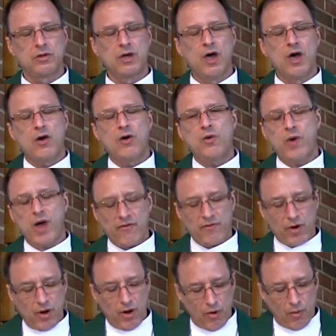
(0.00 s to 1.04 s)

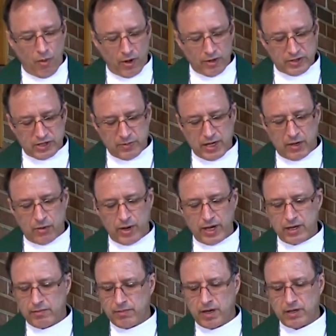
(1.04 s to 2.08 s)
Whoever wants to be great
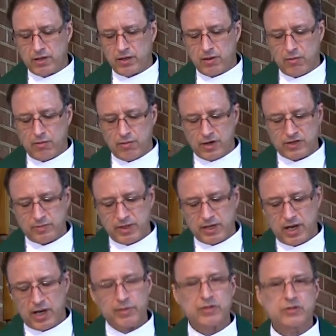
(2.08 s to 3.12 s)
among you must
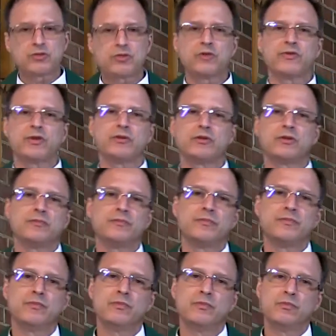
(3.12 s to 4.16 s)
become a servant,
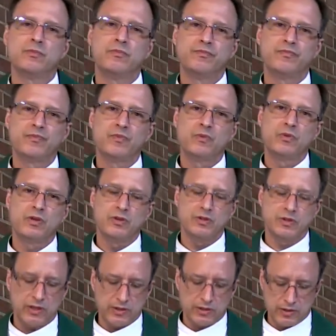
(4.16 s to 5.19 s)

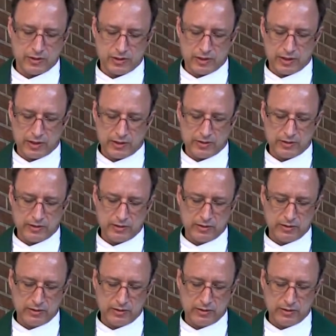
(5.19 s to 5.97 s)
Jesus says.